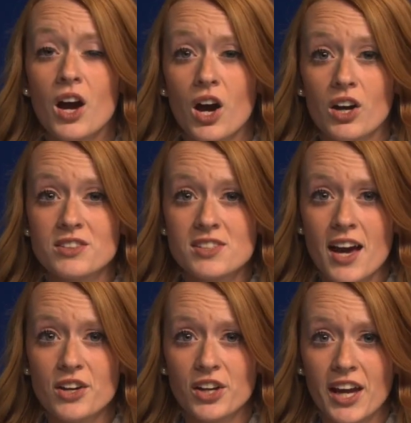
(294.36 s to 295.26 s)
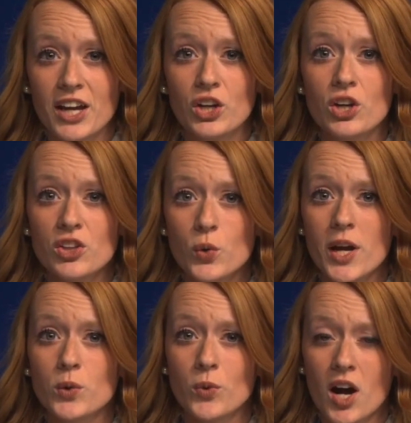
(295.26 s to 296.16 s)
On Saturday, an
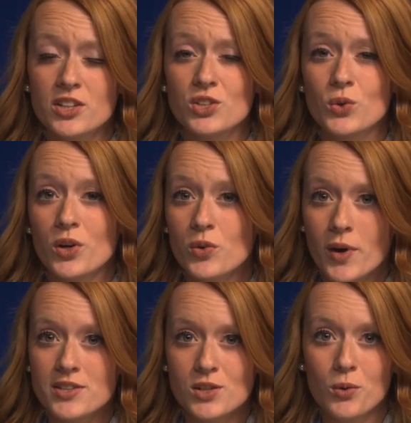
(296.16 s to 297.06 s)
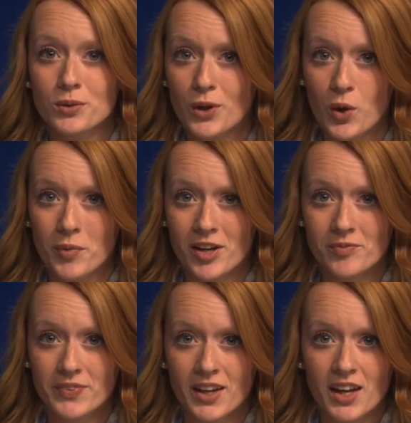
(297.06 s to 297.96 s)
earthquake rocked northwest Oklahoma.
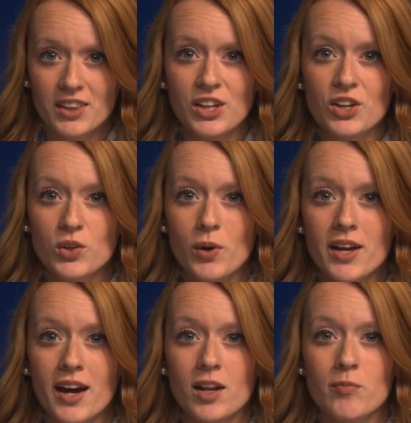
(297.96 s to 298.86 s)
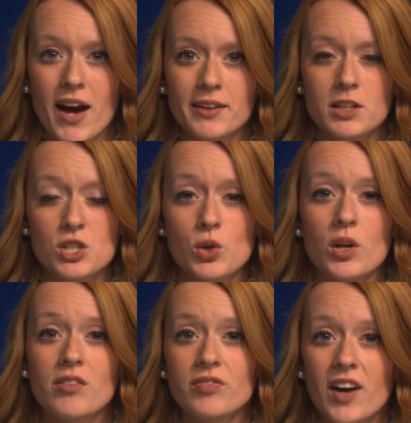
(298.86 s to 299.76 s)
The earthquake had a magnitude
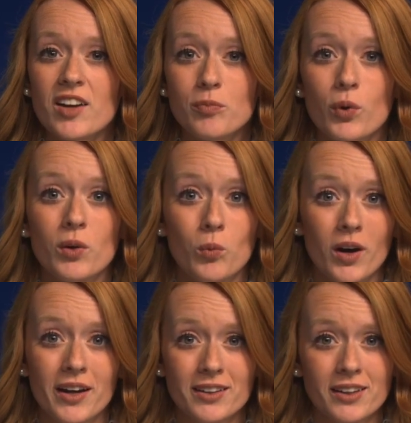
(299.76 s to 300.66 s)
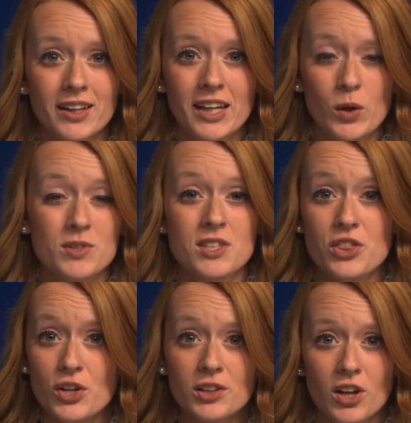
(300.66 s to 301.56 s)
of 5.1. It was the
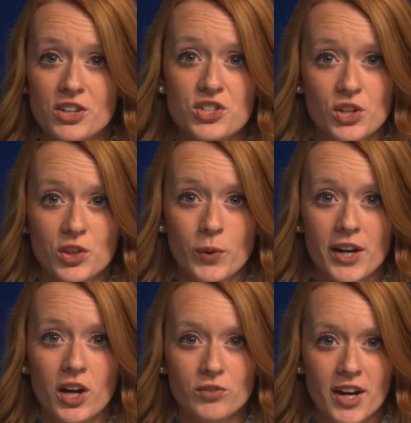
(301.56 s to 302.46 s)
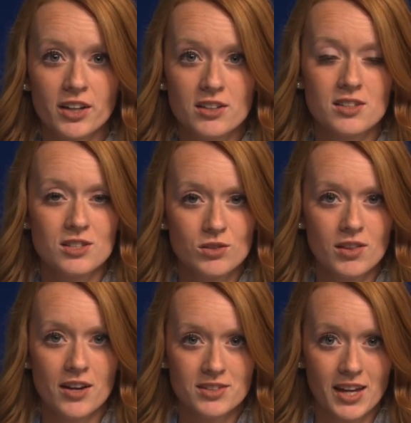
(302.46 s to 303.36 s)
third largest earthquake on record since
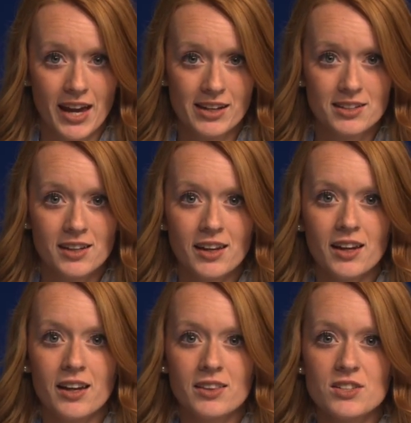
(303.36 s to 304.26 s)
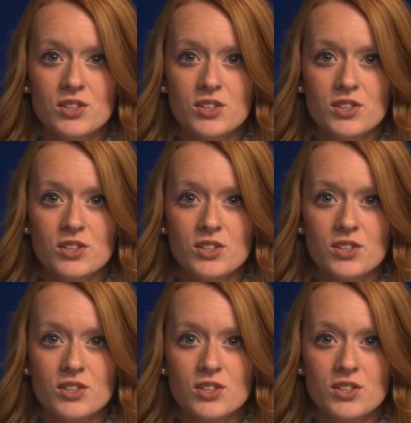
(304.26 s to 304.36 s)
2008. This